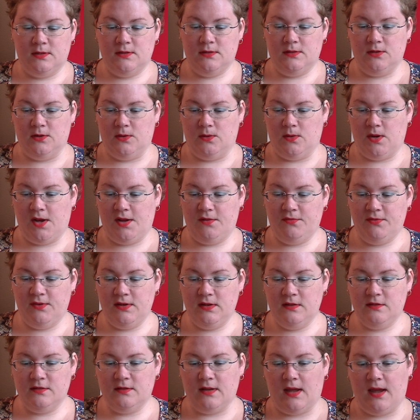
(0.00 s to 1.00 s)
So I
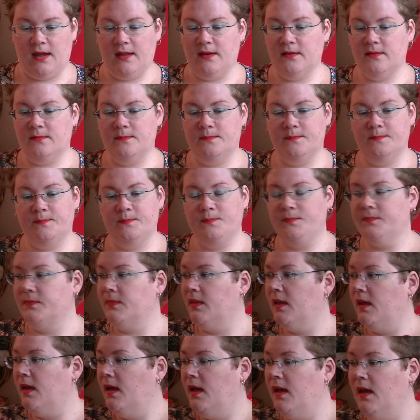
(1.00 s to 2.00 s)
finished that.
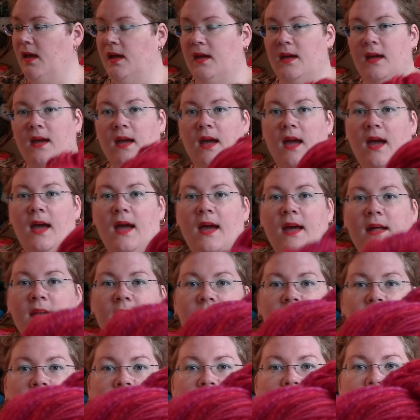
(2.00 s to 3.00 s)
And